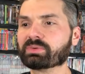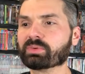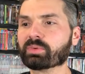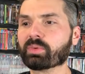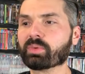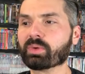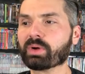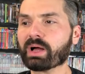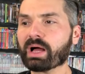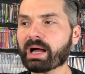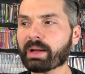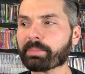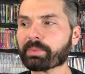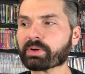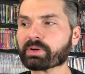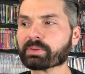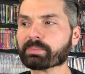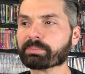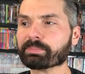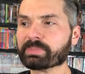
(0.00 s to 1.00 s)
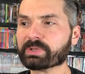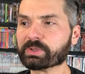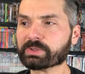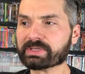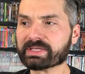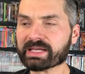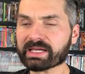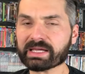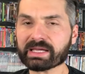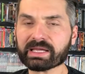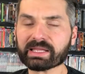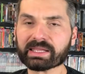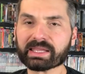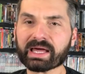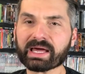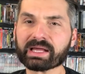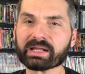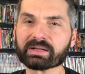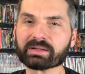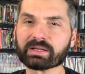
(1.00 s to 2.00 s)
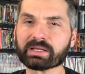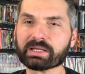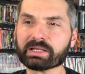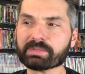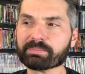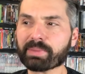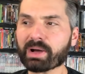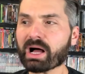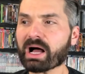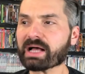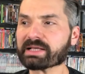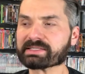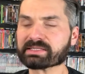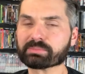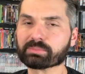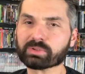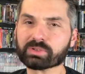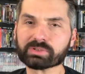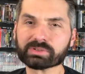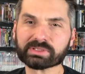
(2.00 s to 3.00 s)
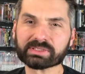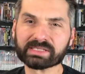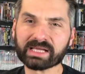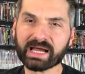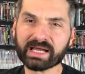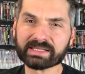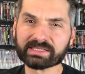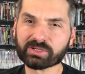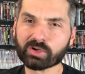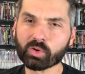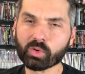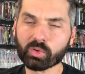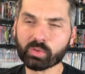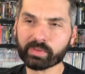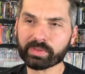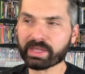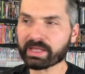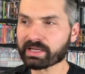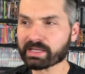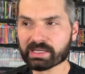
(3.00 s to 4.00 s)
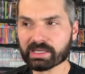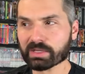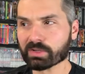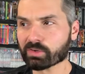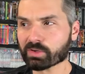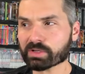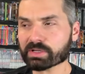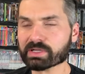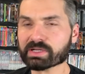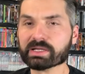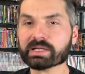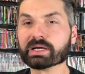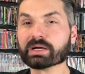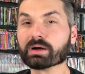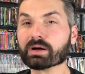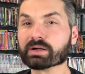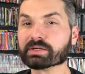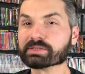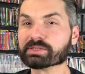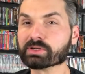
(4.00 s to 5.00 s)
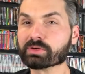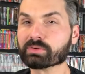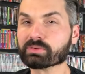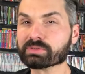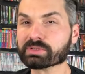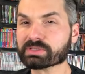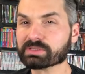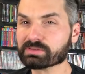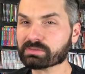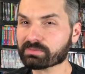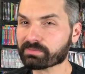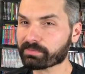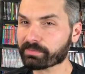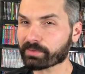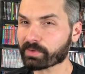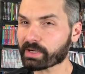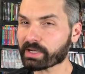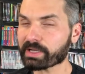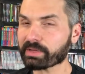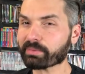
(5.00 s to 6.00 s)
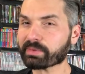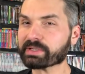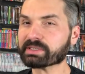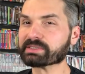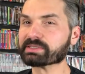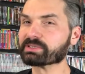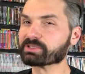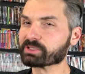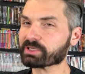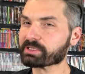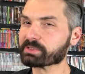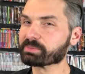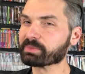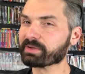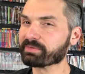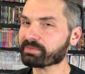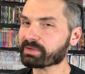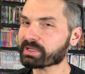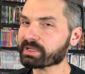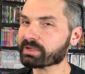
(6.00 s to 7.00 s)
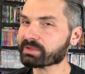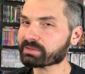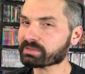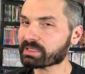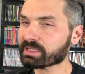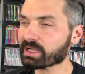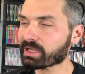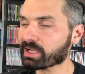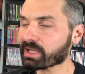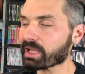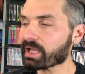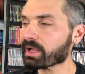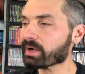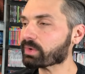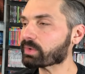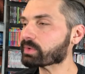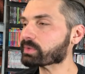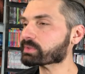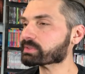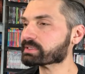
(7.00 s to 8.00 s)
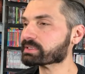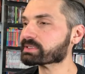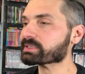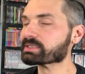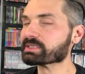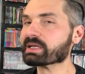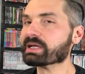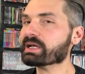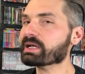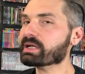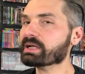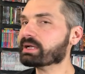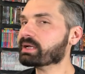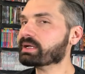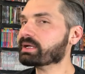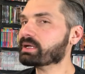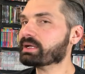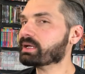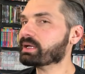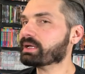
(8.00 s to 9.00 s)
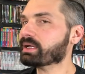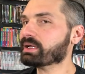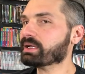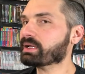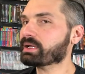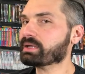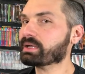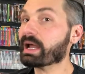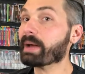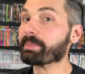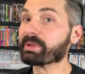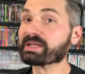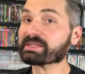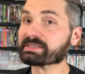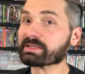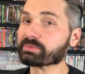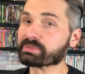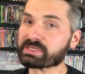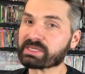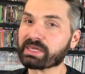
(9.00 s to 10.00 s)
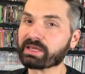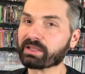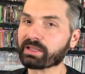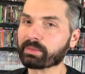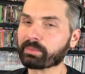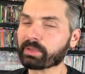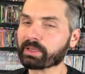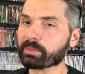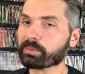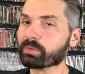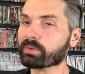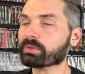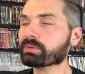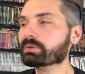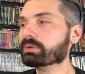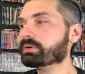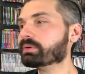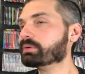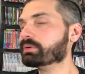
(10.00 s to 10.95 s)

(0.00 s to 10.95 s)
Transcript: Well, Hopper digging that impossible size hole that he couldn't dig on his own for any reason. Trust me, I've dig- dug a lot of holes. It's not because I was killing people,